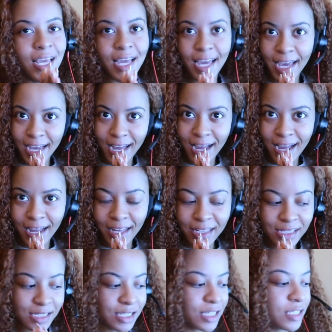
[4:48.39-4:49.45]
Hey
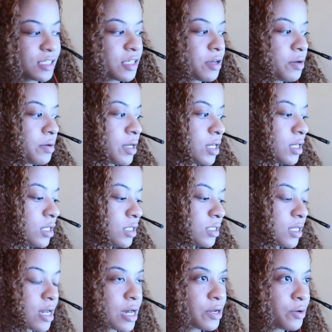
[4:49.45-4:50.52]
guys, so it
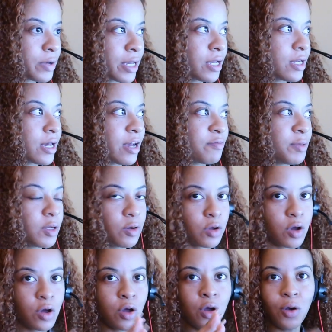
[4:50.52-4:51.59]
is 9:08. I've
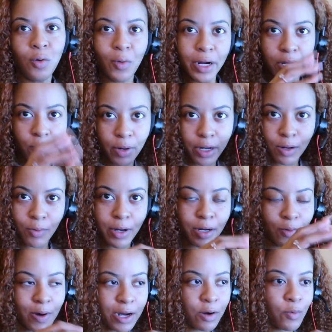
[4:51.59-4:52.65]
been
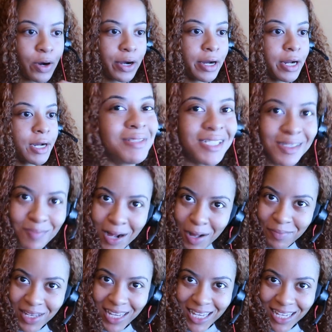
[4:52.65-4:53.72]
working. I'm just
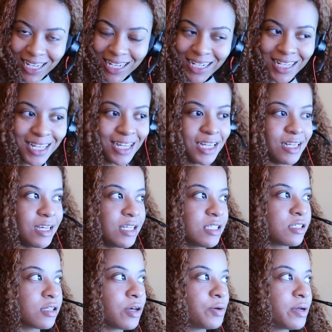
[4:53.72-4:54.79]
popping in.
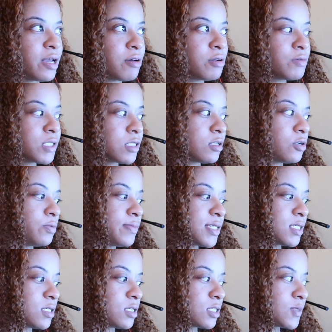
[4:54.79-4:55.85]
It slowed down. It was a little
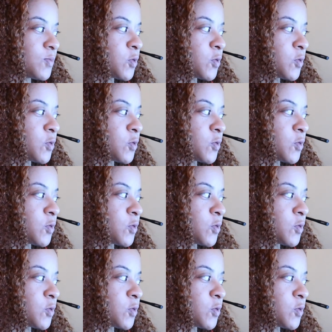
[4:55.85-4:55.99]
busy this